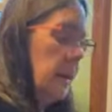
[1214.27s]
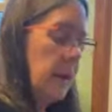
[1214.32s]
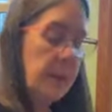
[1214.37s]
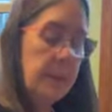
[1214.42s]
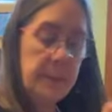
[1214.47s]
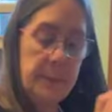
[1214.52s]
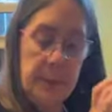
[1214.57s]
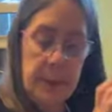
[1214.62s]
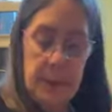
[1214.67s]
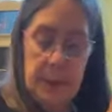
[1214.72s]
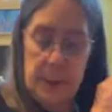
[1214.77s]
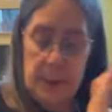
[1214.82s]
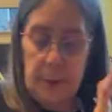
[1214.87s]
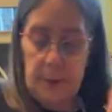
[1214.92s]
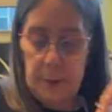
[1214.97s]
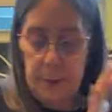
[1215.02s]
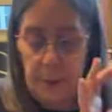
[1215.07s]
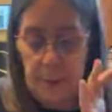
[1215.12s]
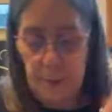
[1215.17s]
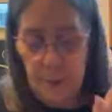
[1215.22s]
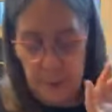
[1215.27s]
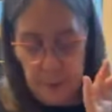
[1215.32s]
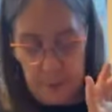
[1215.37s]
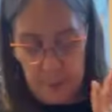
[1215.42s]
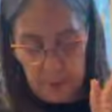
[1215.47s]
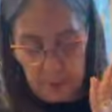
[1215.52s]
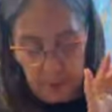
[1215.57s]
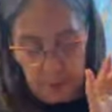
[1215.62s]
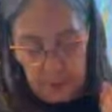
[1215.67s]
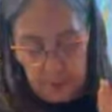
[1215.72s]
Yep, I do.
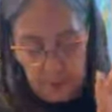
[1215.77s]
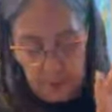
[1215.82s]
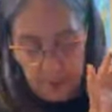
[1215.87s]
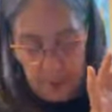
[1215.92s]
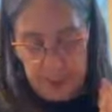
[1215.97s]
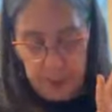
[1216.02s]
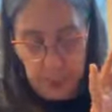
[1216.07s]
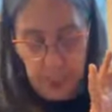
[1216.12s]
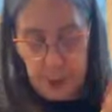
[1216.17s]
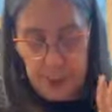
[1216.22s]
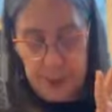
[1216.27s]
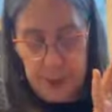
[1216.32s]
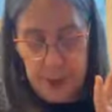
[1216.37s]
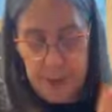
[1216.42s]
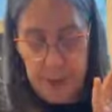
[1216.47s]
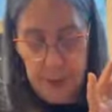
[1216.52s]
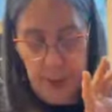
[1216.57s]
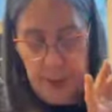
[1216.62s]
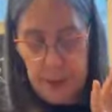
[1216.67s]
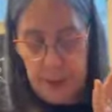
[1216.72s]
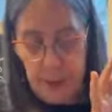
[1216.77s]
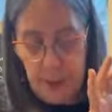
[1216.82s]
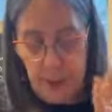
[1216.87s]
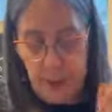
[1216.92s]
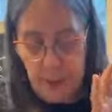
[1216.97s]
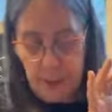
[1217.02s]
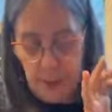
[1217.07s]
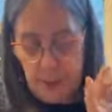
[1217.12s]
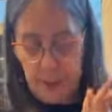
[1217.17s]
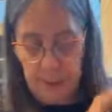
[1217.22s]
Let's put this on
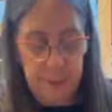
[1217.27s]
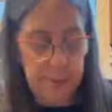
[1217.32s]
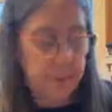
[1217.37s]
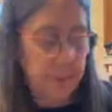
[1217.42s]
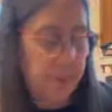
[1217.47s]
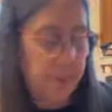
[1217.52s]
top.